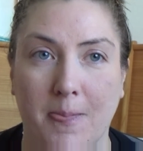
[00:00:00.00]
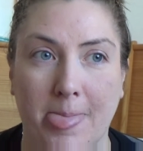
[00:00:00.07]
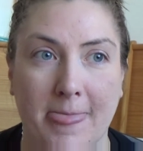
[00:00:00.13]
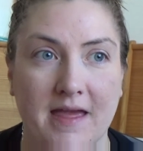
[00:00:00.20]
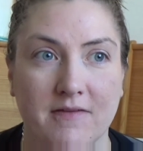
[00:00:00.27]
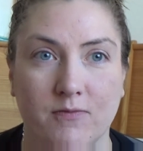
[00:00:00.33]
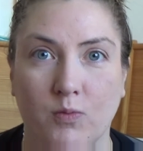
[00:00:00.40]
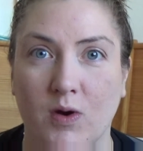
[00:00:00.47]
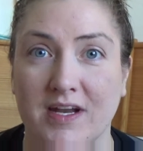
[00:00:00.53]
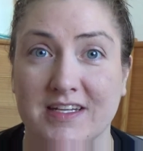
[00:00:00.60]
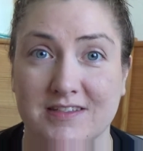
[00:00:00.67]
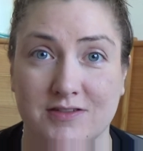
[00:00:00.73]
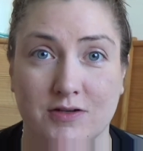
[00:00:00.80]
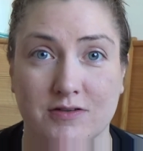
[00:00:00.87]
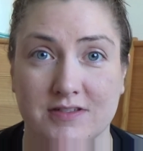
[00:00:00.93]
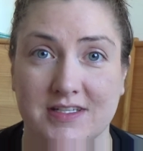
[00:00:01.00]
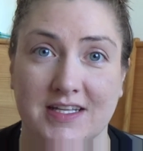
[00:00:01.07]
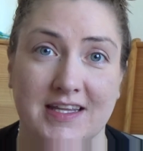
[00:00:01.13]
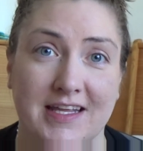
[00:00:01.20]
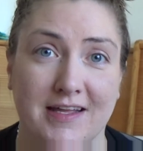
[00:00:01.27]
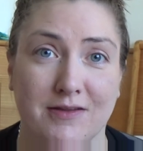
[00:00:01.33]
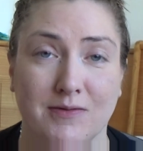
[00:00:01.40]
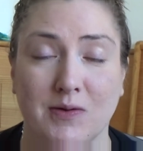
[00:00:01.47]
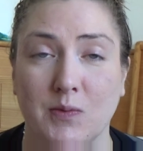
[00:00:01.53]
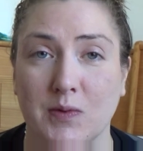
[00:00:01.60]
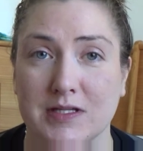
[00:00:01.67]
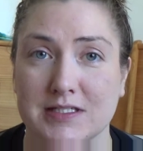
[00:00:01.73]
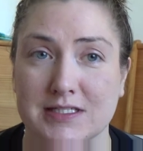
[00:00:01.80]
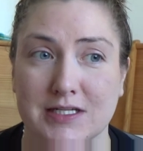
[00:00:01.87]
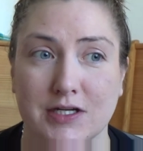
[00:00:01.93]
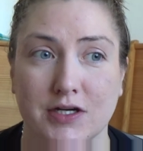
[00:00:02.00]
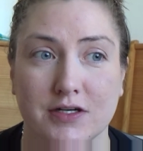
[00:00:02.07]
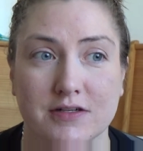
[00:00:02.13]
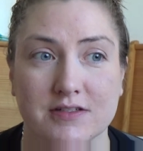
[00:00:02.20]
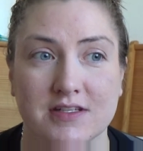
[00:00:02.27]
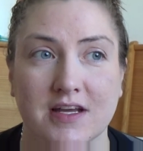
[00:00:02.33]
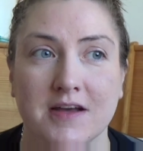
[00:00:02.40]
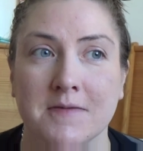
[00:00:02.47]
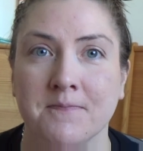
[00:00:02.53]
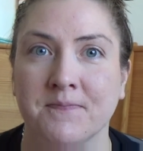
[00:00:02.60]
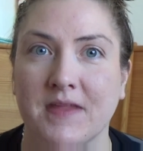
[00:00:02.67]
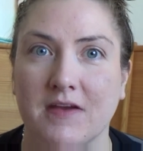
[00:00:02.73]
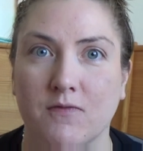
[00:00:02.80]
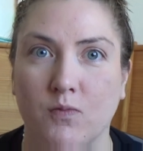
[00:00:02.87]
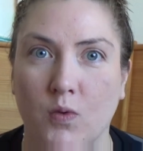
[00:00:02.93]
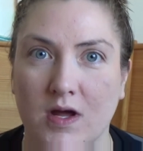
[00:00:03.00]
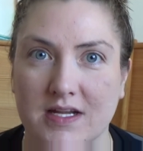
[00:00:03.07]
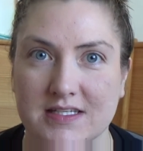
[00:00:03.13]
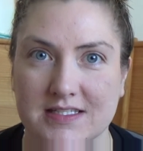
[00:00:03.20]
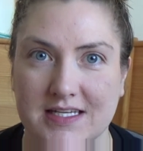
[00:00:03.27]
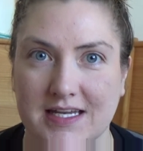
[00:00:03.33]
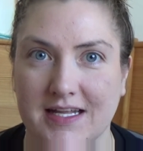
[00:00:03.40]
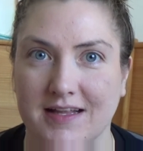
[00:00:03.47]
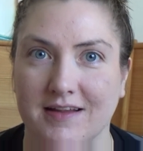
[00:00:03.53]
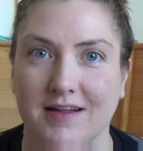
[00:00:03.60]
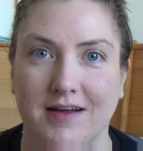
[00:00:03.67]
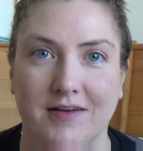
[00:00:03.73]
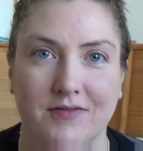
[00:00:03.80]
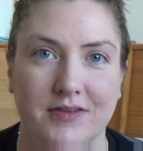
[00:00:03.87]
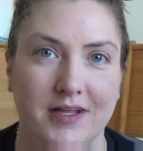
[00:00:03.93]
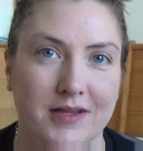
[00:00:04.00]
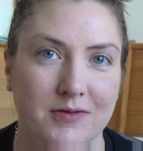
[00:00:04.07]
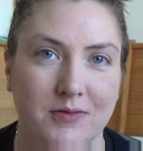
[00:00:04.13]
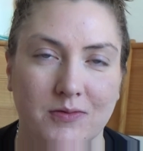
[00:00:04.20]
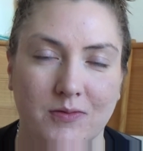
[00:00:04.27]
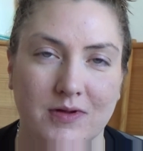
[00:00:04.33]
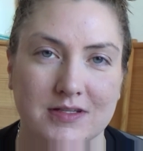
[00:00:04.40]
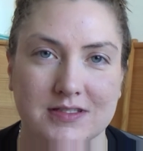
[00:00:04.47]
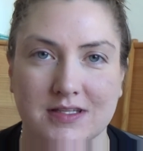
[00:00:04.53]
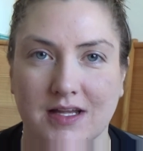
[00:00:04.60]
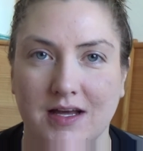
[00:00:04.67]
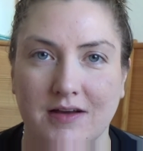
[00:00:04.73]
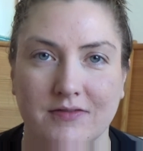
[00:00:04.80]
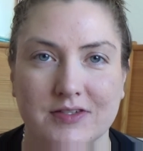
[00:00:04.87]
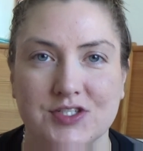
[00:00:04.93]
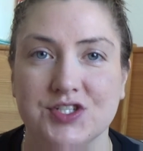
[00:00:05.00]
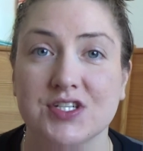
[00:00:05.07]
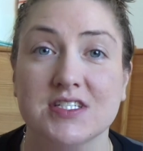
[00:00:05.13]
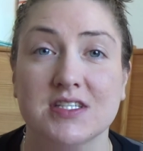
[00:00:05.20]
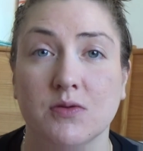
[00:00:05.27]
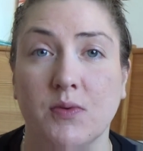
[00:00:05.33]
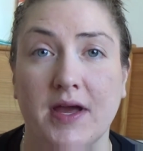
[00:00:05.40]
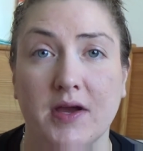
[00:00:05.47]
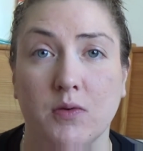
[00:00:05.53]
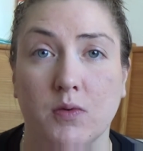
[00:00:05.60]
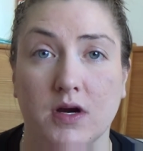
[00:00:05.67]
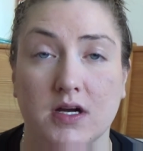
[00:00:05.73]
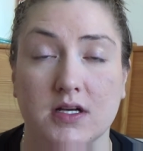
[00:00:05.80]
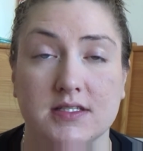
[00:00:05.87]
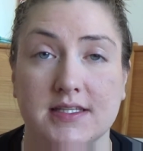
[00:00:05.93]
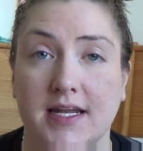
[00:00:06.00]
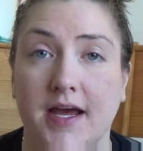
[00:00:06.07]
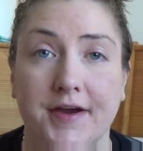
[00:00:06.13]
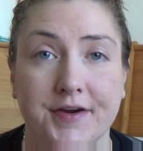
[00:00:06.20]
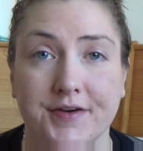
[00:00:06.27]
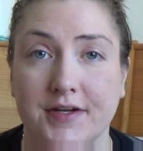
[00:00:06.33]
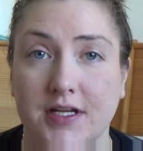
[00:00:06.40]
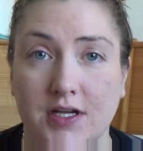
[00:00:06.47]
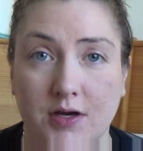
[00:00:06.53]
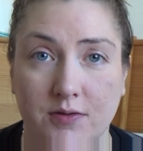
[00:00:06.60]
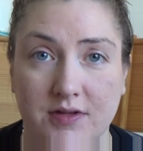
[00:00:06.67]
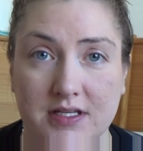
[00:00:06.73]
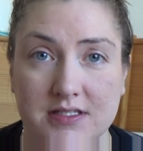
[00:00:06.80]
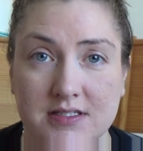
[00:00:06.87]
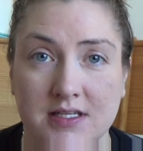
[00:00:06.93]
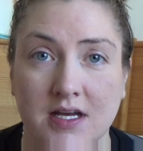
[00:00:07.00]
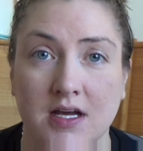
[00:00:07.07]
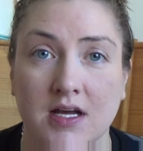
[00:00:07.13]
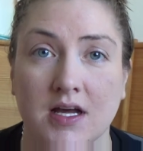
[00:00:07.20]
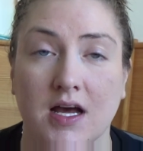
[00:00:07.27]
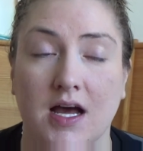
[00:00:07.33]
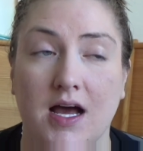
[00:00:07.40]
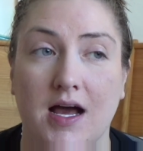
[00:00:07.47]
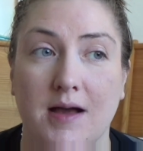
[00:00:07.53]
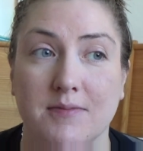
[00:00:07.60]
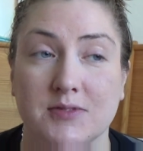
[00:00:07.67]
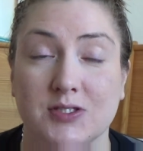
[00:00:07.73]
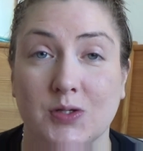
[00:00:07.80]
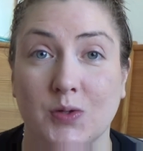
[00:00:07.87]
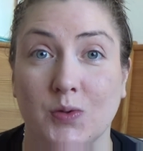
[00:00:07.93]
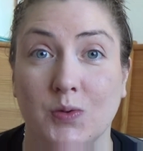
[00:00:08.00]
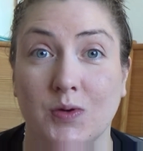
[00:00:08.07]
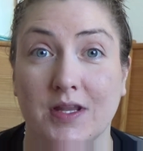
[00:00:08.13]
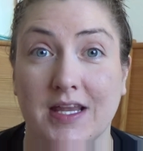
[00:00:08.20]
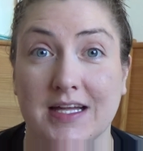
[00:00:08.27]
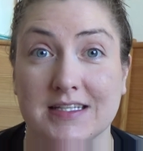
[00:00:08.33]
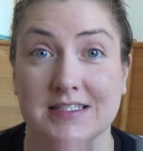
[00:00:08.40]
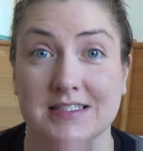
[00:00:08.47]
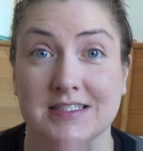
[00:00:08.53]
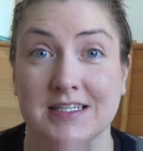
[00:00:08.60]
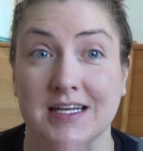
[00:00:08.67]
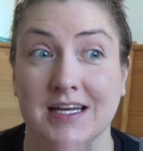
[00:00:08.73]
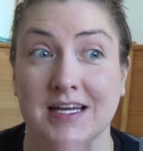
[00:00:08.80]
if one is nursing, the other one wants to nurse. If one is getting love, the other one wants love. It's just the way it works, and I already know this. So that's